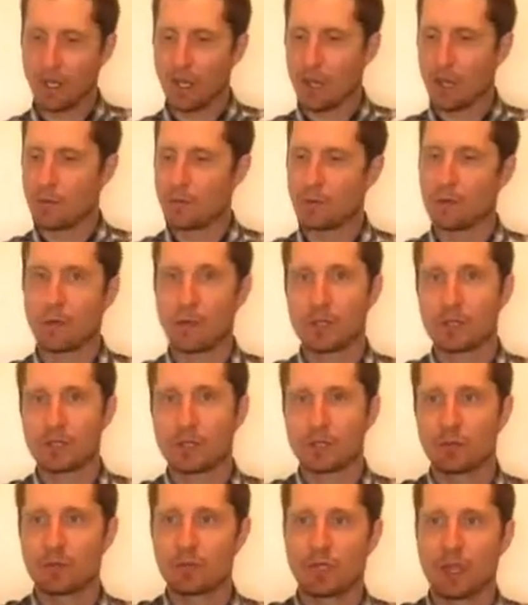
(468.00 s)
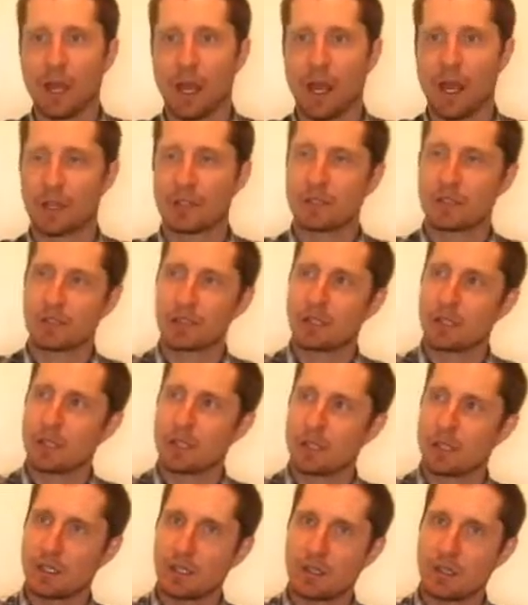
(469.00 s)
and we're going to attach
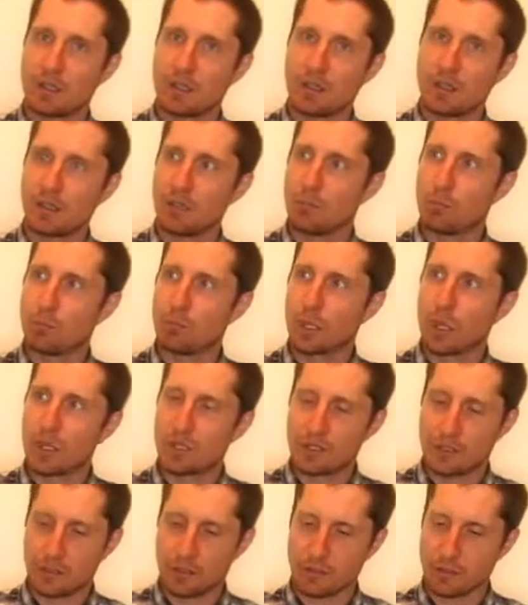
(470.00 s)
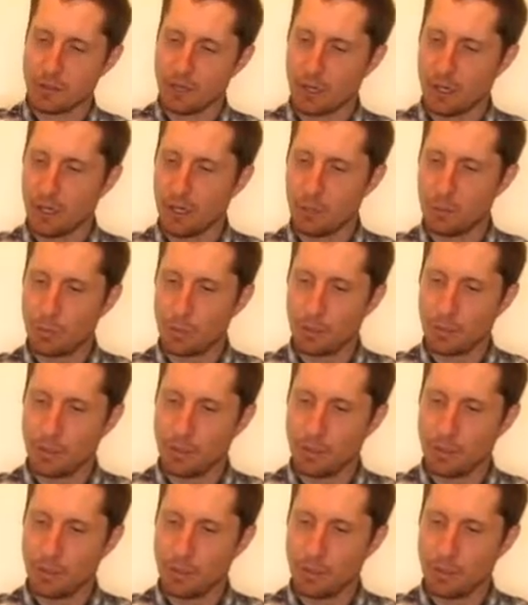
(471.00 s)
the plunger type